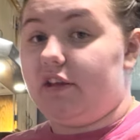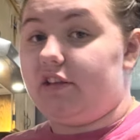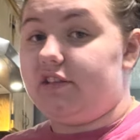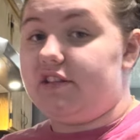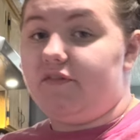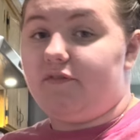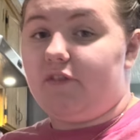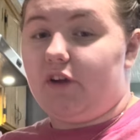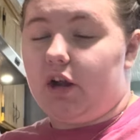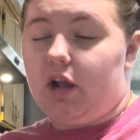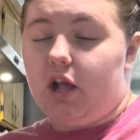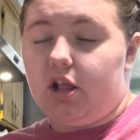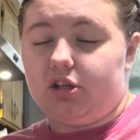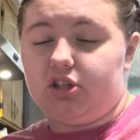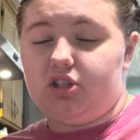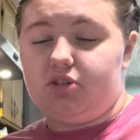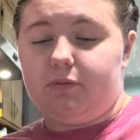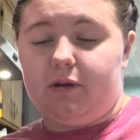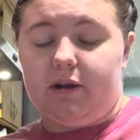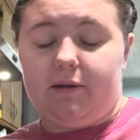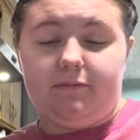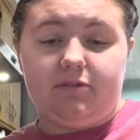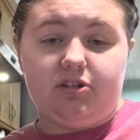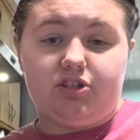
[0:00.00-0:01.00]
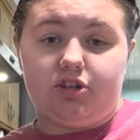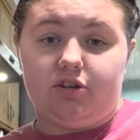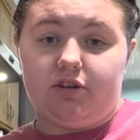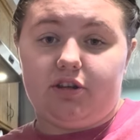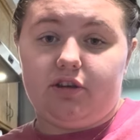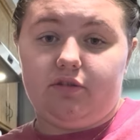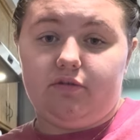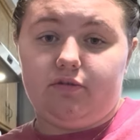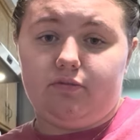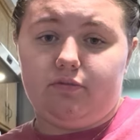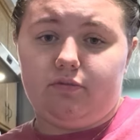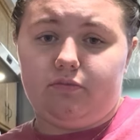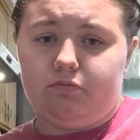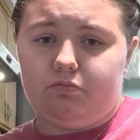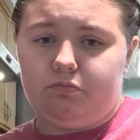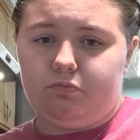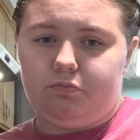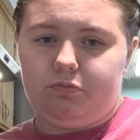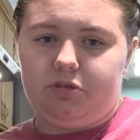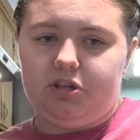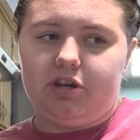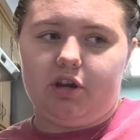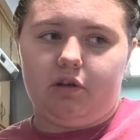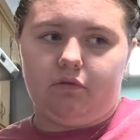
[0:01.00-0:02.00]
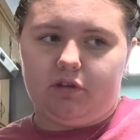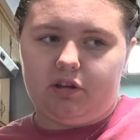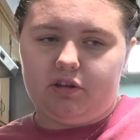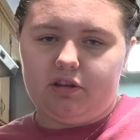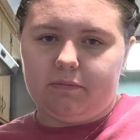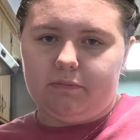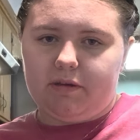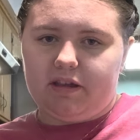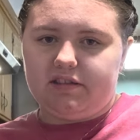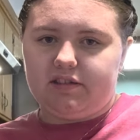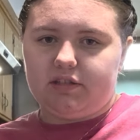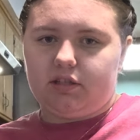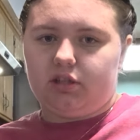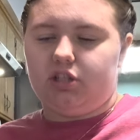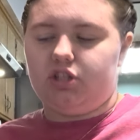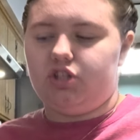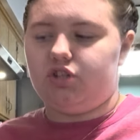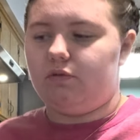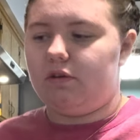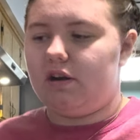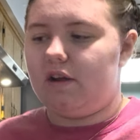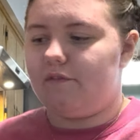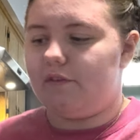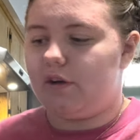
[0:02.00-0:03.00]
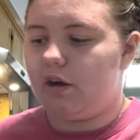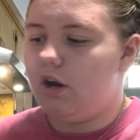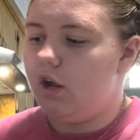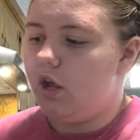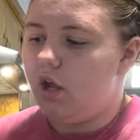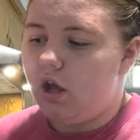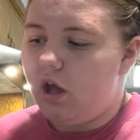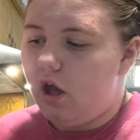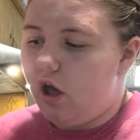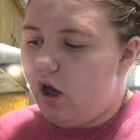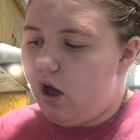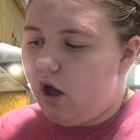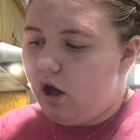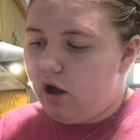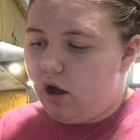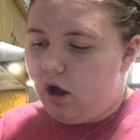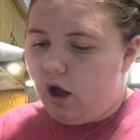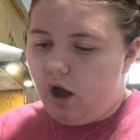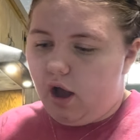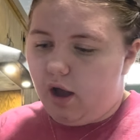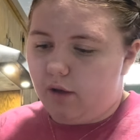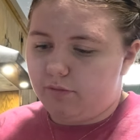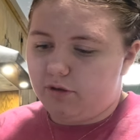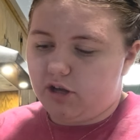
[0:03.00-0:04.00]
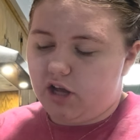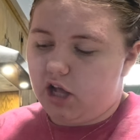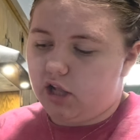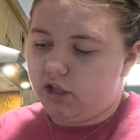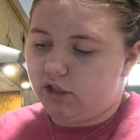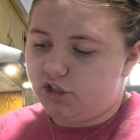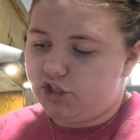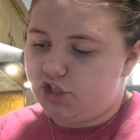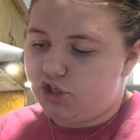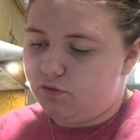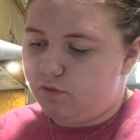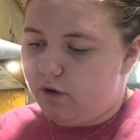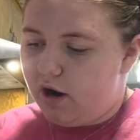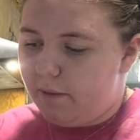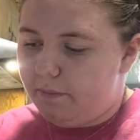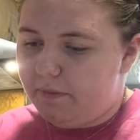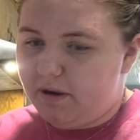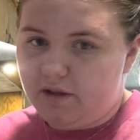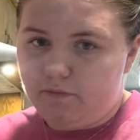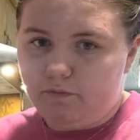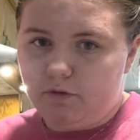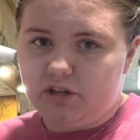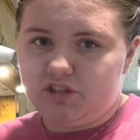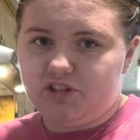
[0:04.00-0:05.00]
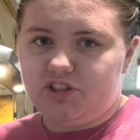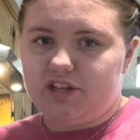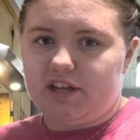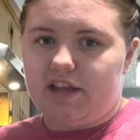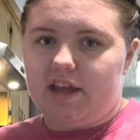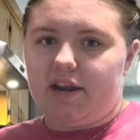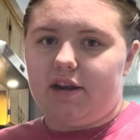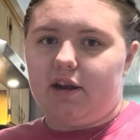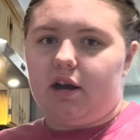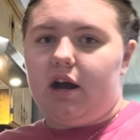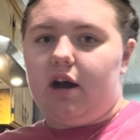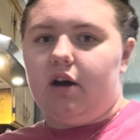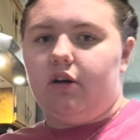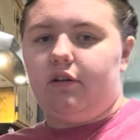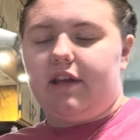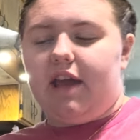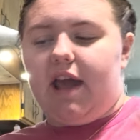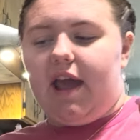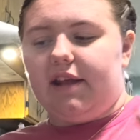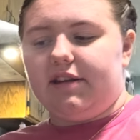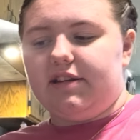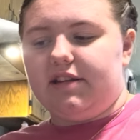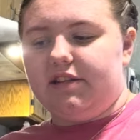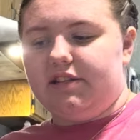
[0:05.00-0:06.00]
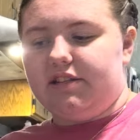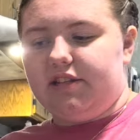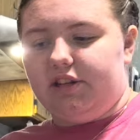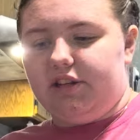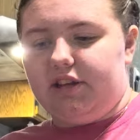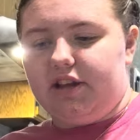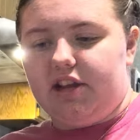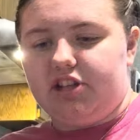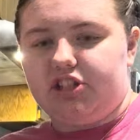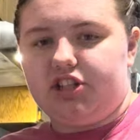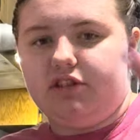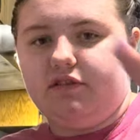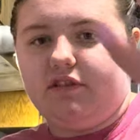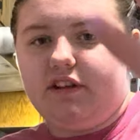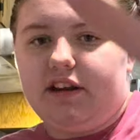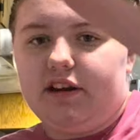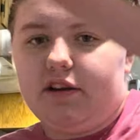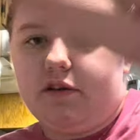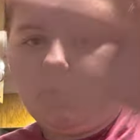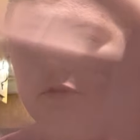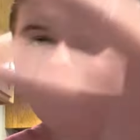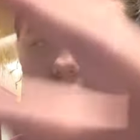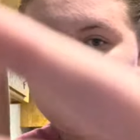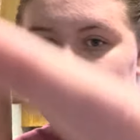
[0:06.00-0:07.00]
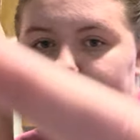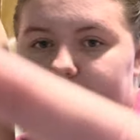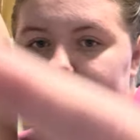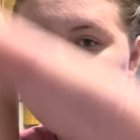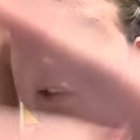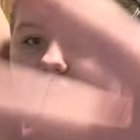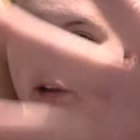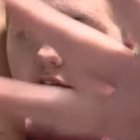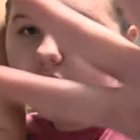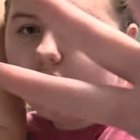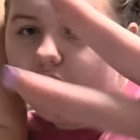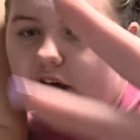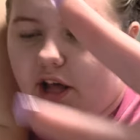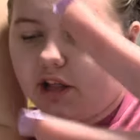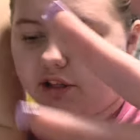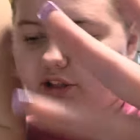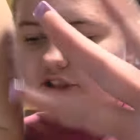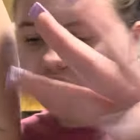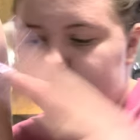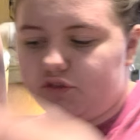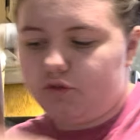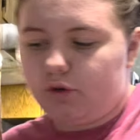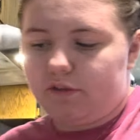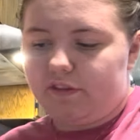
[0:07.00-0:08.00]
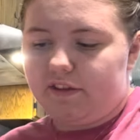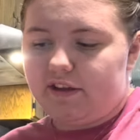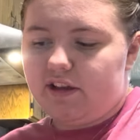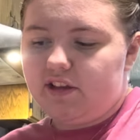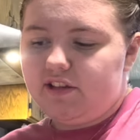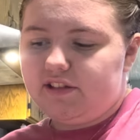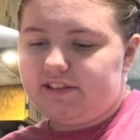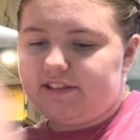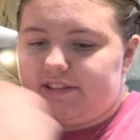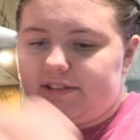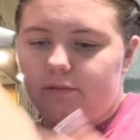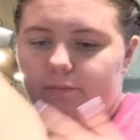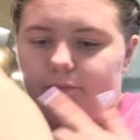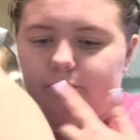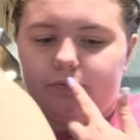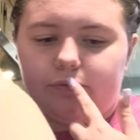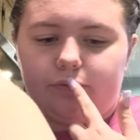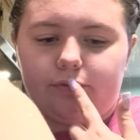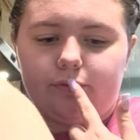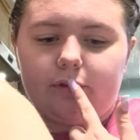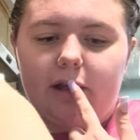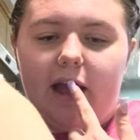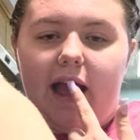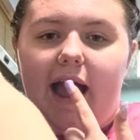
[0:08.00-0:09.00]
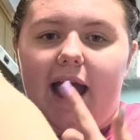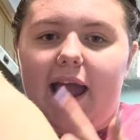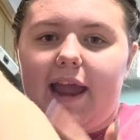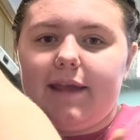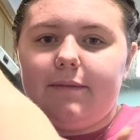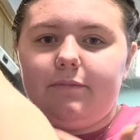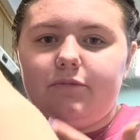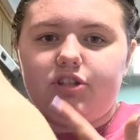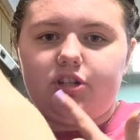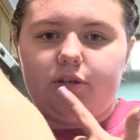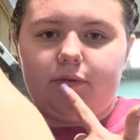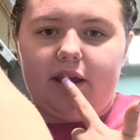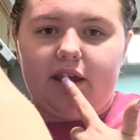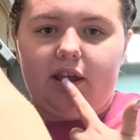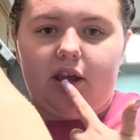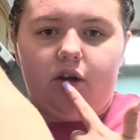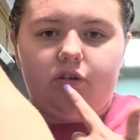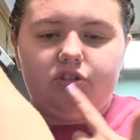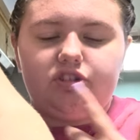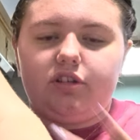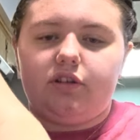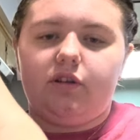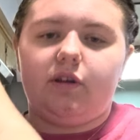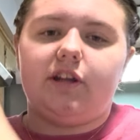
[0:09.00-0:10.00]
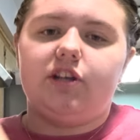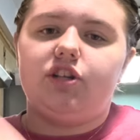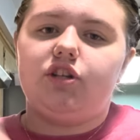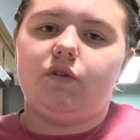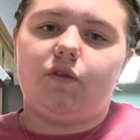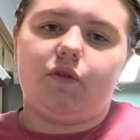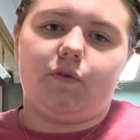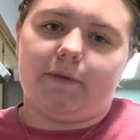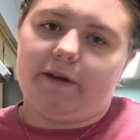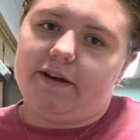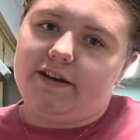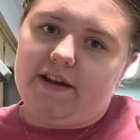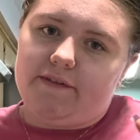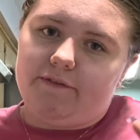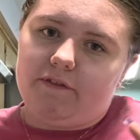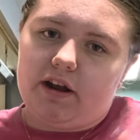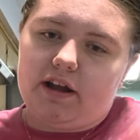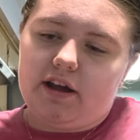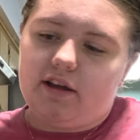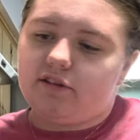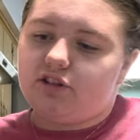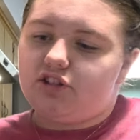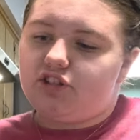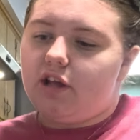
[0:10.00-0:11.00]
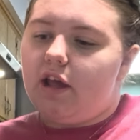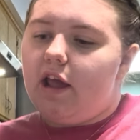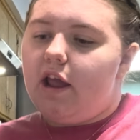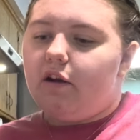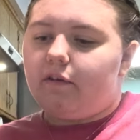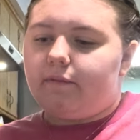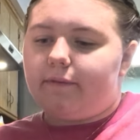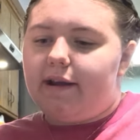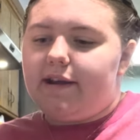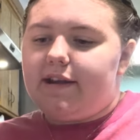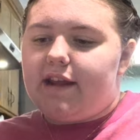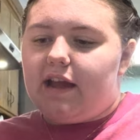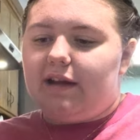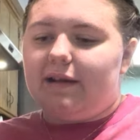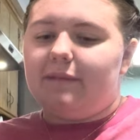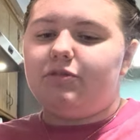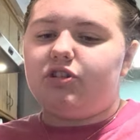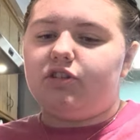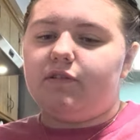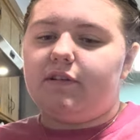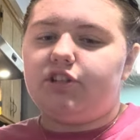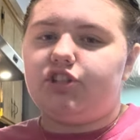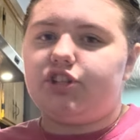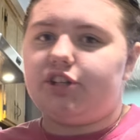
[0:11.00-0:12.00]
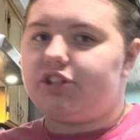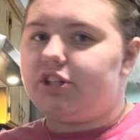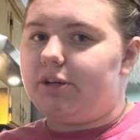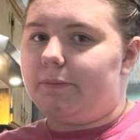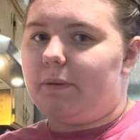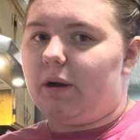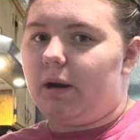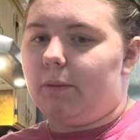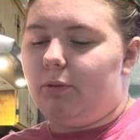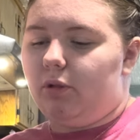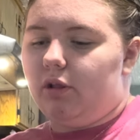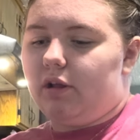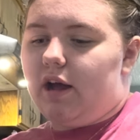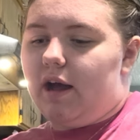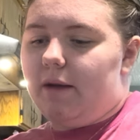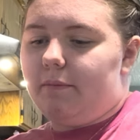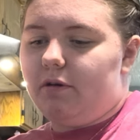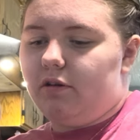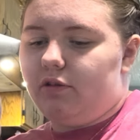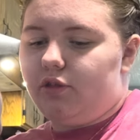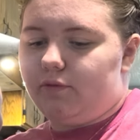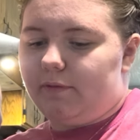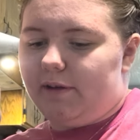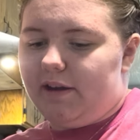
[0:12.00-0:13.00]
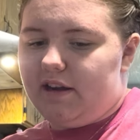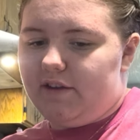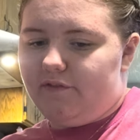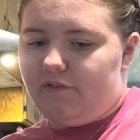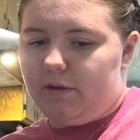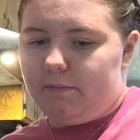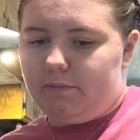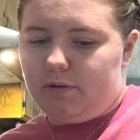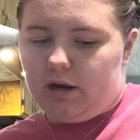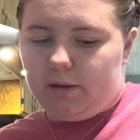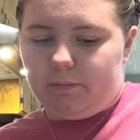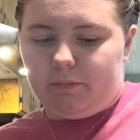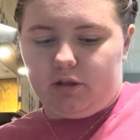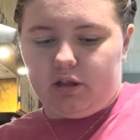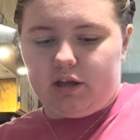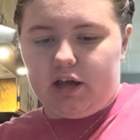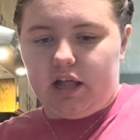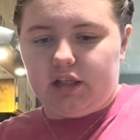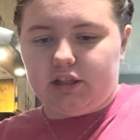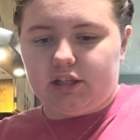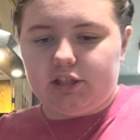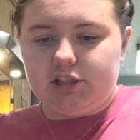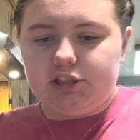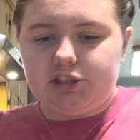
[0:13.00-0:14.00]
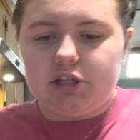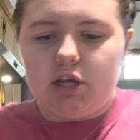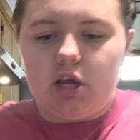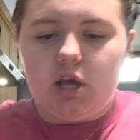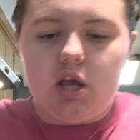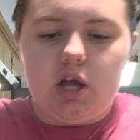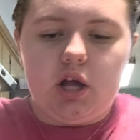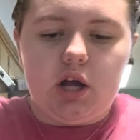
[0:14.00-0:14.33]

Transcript: like, different colors, but I'm going to show you, you can basically do whatever colors you want. But once again, I didn't tell you guys, you need 3 colors for this. I'm doing, so you can do 3 different colors. Right now, I'm doing just a purple combo, 3 different purple colors.